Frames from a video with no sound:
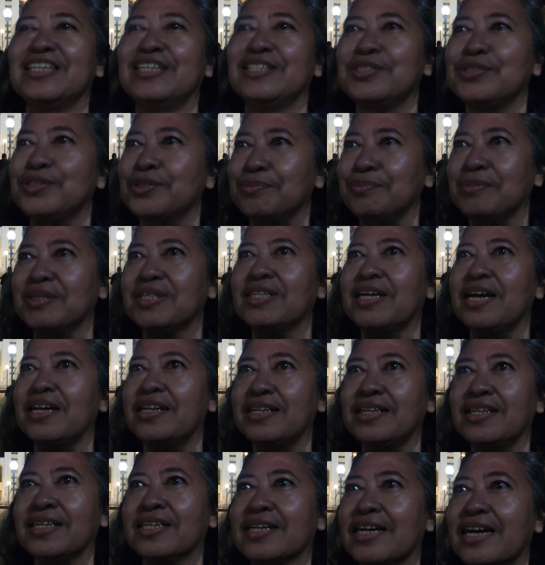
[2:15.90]
Yes, to meet
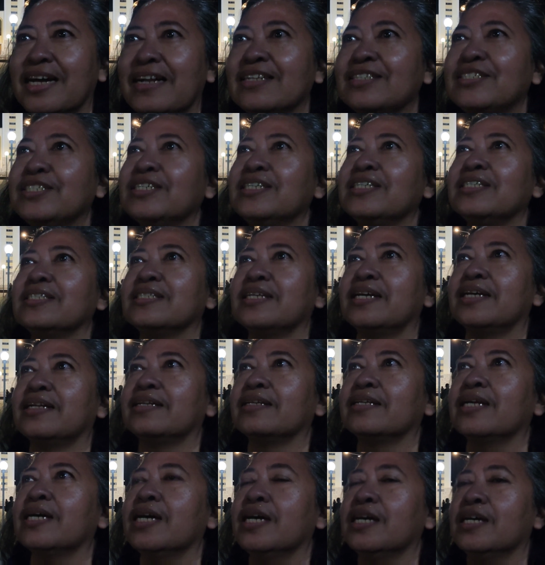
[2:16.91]
other cultures
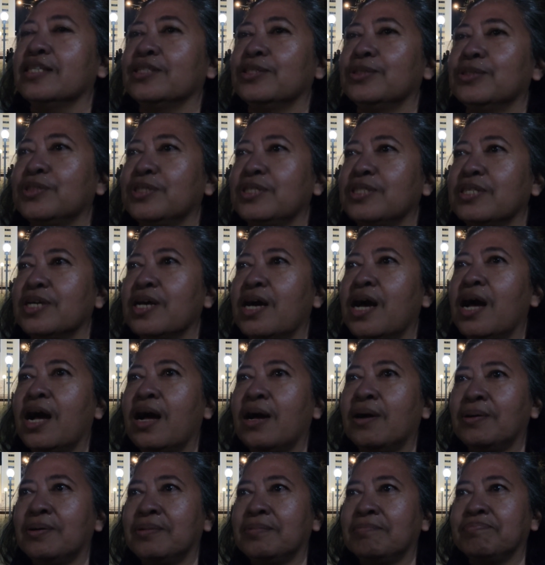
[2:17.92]
and to see
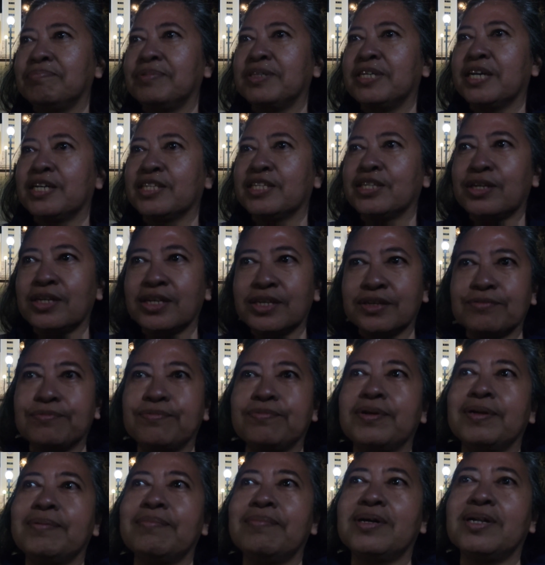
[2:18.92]
how Catholic
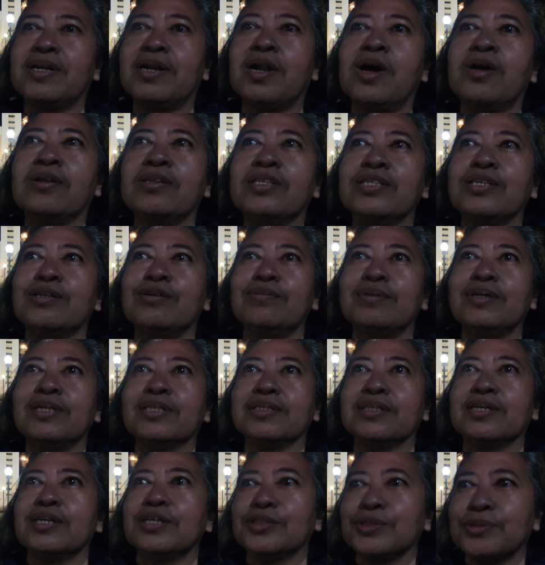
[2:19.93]
from around the
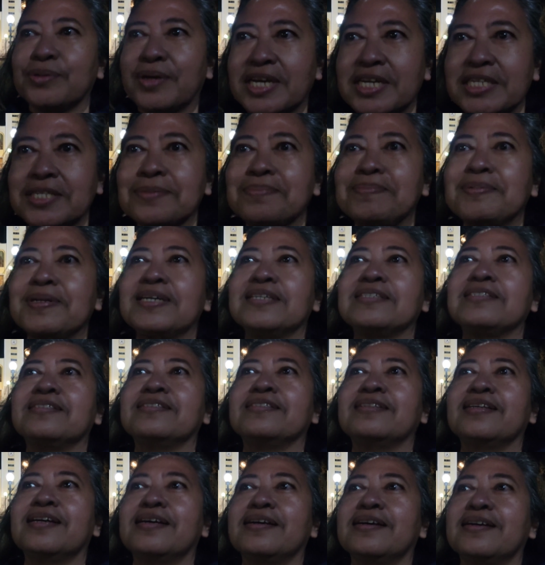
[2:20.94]
world how to express
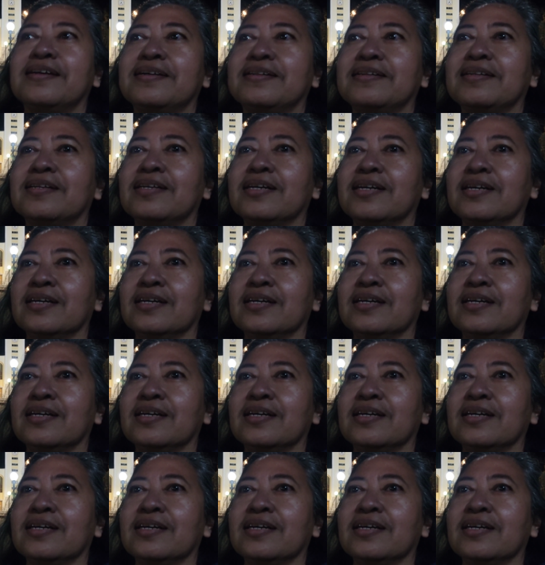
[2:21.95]
their